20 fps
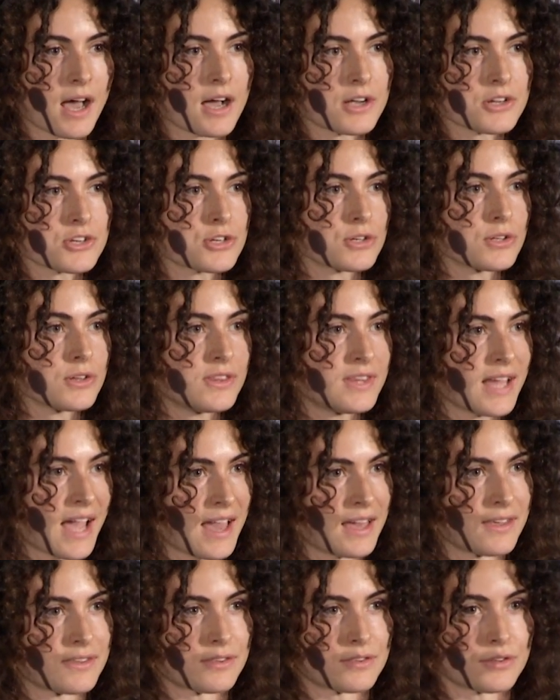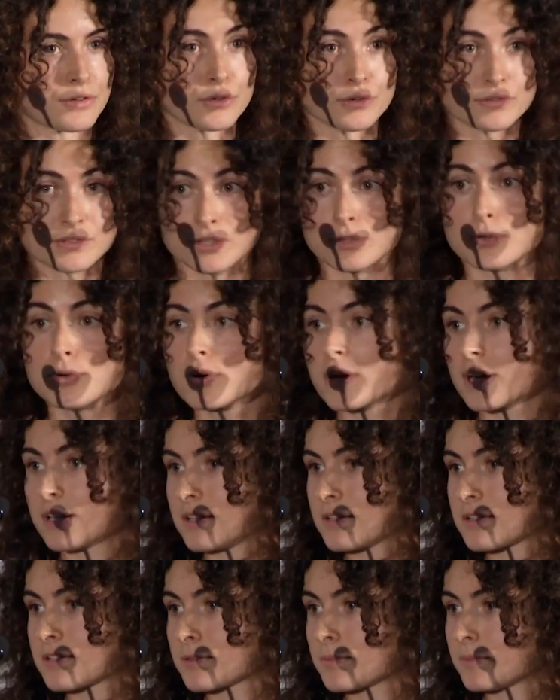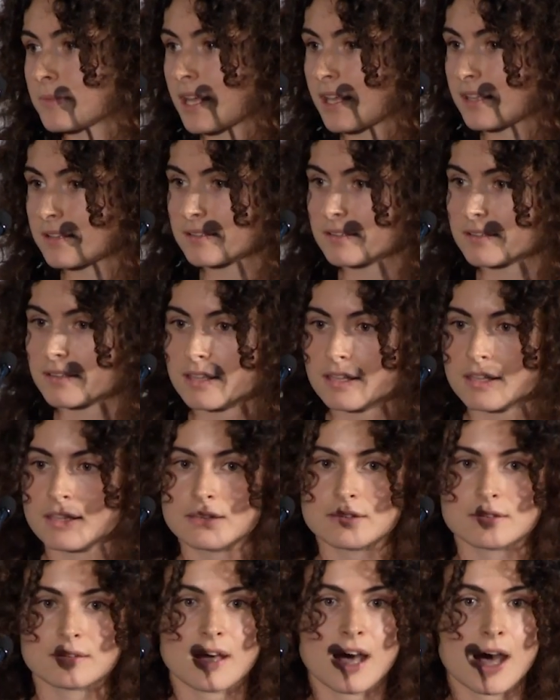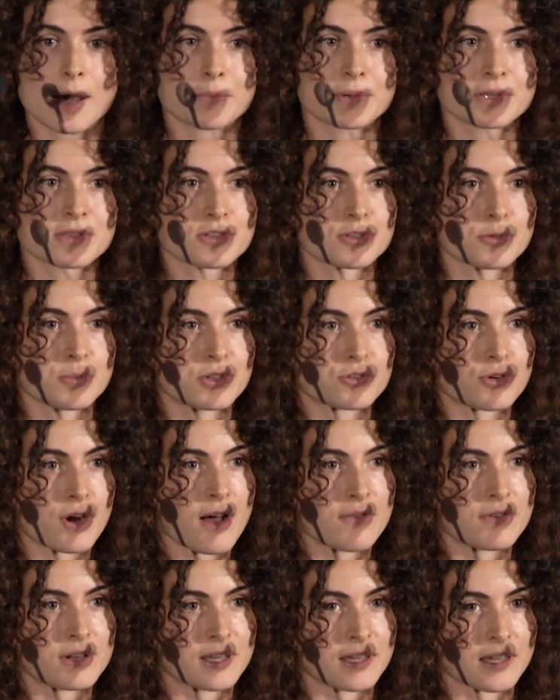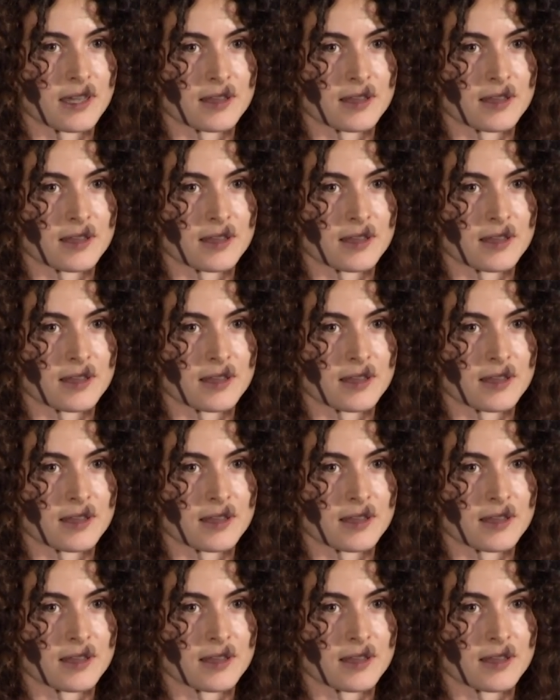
actual death of the organism that it happens to be traveling